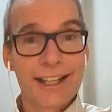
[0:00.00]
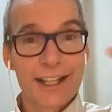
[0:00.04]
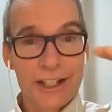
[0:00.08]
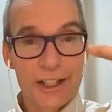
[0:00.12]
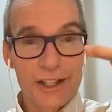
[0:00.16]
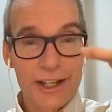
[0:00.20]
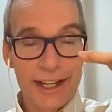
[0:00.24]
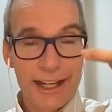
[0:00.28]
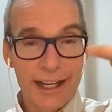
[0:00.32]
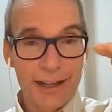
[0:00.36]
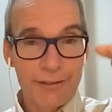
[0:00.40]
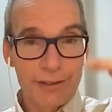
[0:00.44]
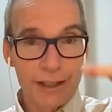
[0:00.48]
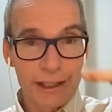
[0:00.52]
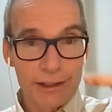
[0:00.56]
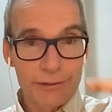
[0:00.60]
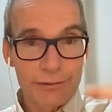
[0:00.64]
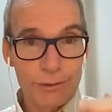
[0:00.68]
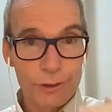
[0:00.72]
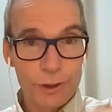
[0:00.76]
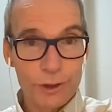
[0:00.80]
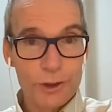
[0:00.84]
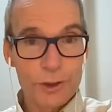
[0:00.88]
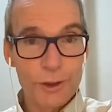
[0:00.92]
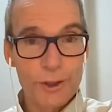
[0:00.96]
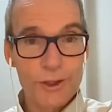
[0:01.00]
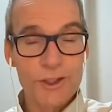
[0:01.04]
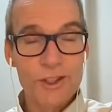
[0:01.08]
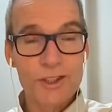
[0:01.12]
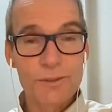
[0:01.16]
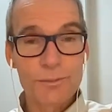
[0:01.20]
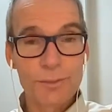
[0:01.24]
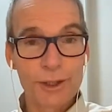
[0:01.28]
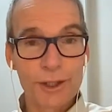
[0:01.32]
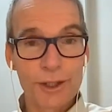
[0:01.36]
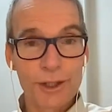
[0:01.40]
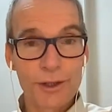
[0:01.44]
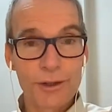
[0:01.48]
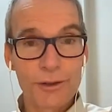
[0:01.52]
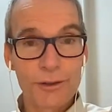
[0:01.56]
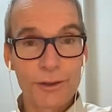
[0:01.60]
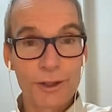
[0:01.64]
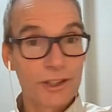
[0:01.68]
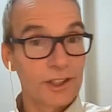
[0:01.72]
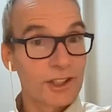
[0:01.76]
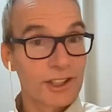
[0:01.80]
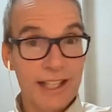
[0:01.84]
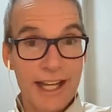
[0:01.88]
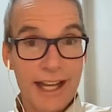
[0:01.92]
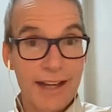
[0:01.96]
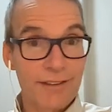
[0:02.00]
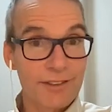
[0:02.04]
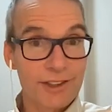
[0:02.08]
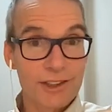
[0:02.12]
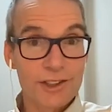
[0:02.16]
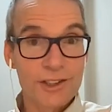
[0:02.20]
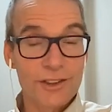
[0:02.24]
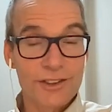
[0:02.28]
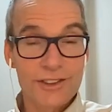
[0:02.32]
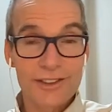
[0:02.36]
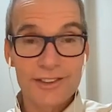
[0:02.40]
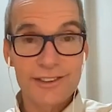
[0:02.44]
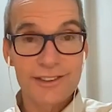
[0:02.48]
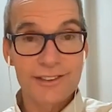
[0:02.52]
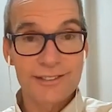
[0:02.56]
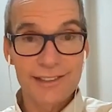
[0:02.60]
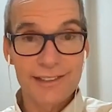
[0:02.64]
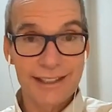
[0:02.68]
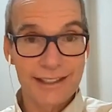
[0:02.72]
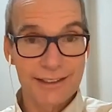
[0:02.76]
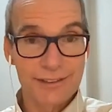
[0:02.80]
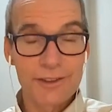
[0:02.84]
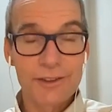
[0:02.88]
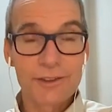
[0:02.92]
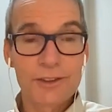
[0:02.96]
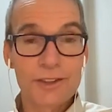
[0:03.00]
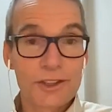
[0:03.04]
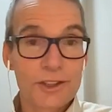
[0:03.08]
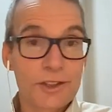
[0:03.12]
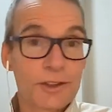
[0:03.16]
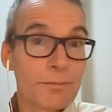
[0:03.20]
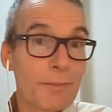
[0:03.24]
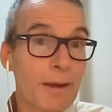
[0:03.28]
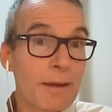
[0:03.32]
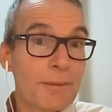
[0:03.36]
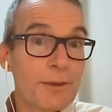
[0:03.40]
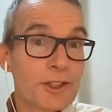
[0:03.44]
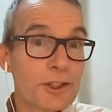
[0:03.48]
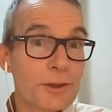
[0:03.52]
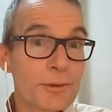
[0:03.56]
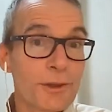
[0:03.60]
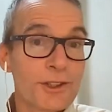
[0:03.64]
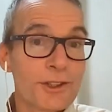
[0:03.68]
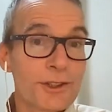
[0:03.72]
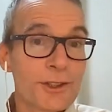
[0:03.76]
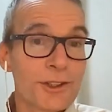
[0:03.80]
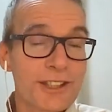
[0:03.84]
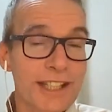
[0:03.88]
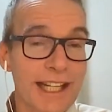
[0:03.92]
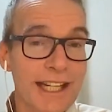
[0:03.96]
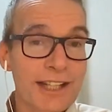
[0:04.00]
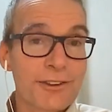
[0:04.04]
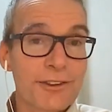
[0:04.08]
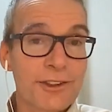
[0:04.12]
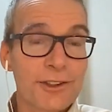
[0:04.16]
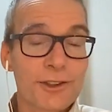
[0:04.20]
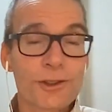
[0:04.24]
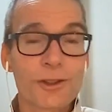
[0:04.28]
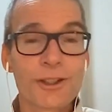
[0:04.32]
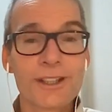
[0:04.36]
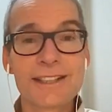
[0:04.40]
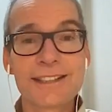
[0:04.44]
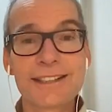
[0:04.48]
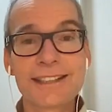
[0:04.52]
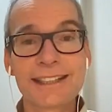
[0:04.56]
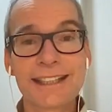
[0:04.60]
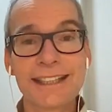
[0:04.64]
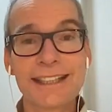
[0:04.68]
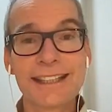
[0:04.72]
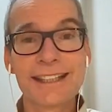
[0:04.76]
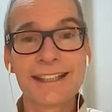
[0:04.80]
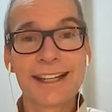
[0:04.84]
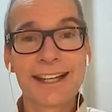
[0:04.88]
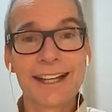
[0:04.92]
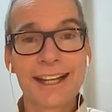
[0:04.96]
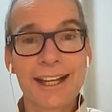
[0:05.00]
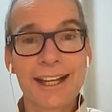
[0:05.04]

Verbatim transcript: You could have like four choices below, or just have the students like you, you maybe just want students to enter the choice in.